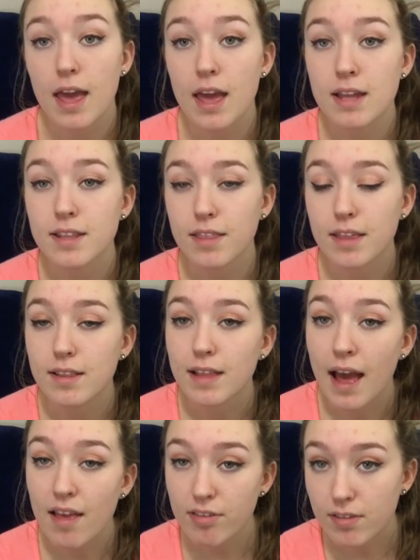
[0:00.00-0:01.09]
And the
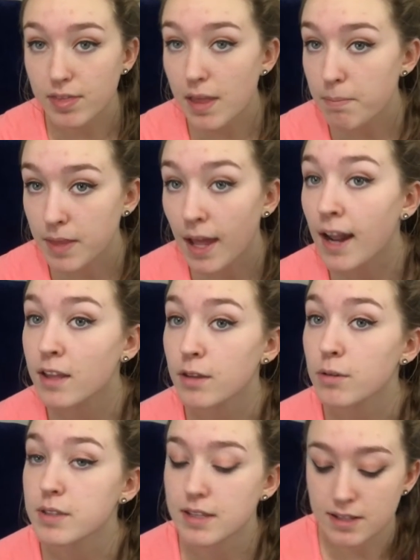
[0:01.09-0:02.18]
last lip that I
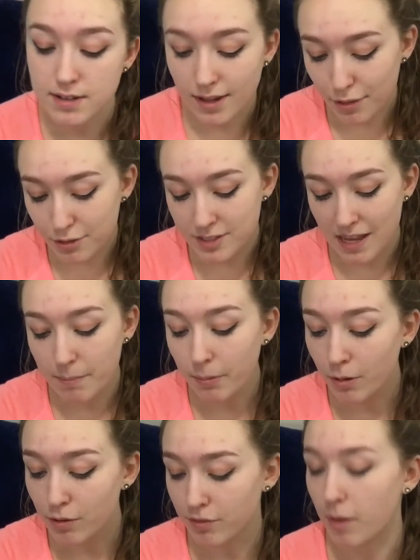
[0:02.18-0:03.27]
use is another
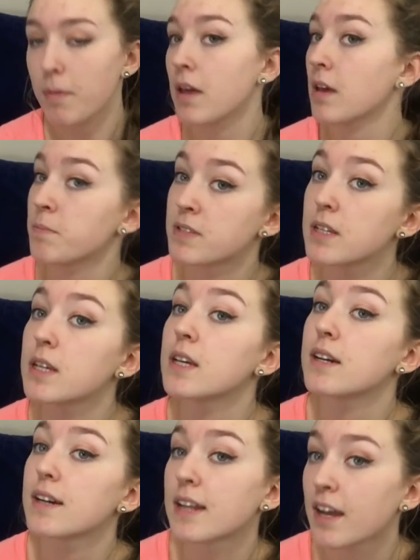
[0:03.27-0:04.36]
sample from Ipsy.